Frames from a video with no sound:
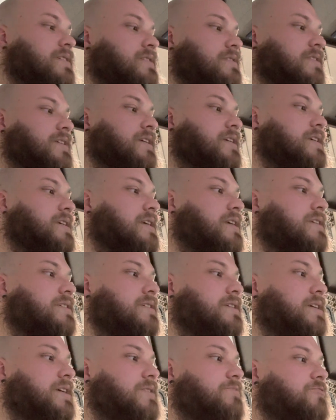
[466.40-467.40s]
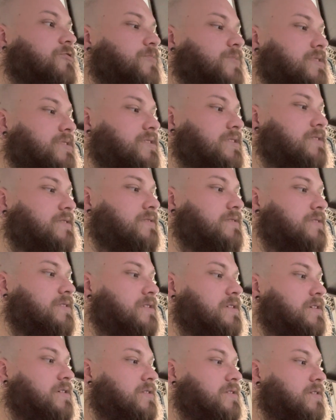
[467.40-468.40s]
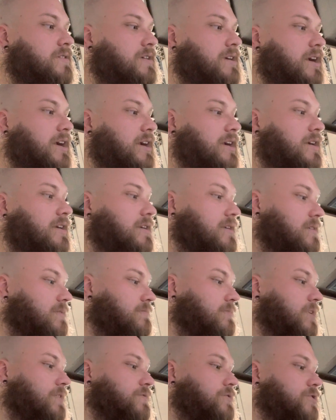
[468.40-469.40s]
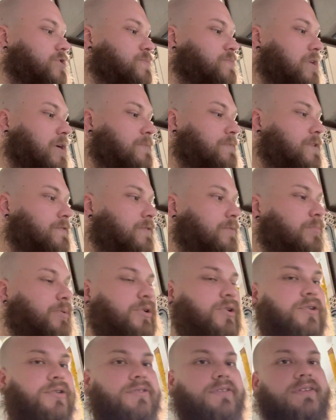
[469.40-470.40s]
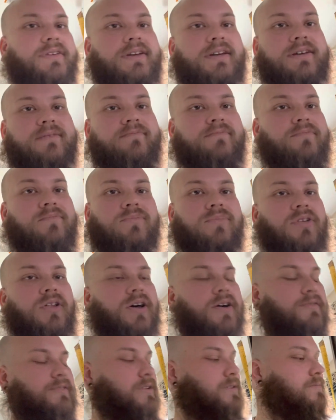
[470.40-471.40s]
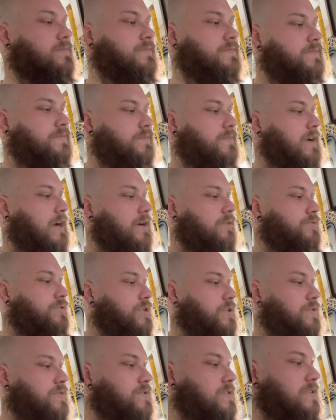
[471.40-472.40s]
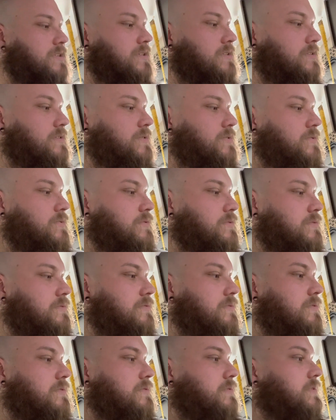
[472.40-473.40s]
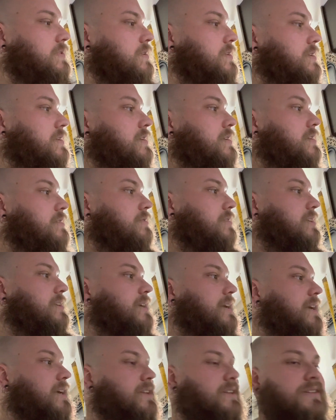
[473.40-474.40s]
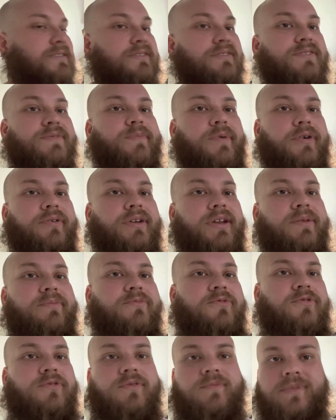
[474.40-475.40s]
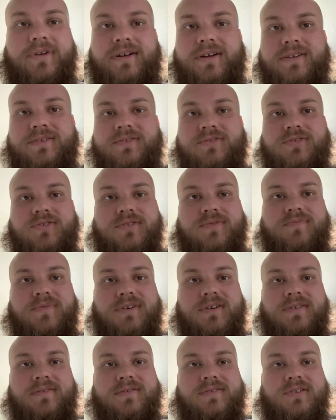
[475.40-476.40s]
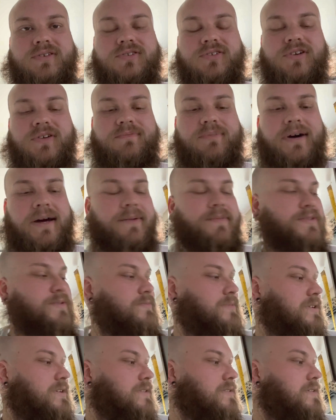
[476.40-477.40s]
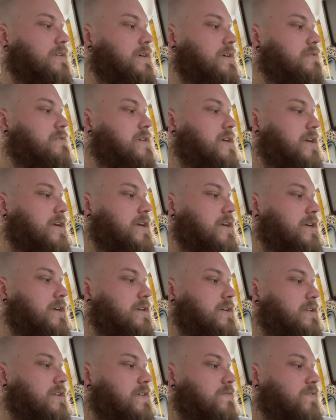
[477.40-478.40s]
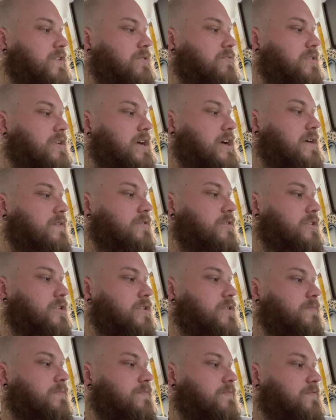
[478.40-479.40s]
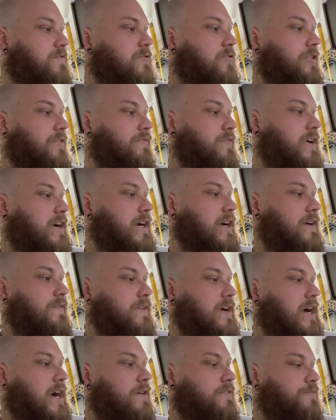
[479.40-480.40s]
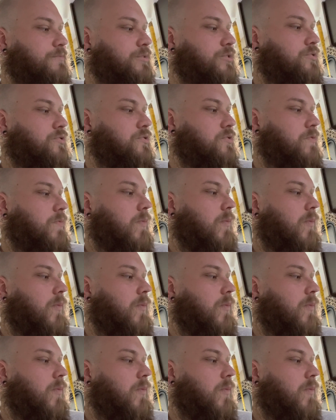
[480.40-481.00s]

that I got in Wilmington, my first pipe I ever bought. Love it. I will use it till the day it doesn't smoke anymore, because it's just been such a good pipe to me. And if I want to have a good 45-hour bowl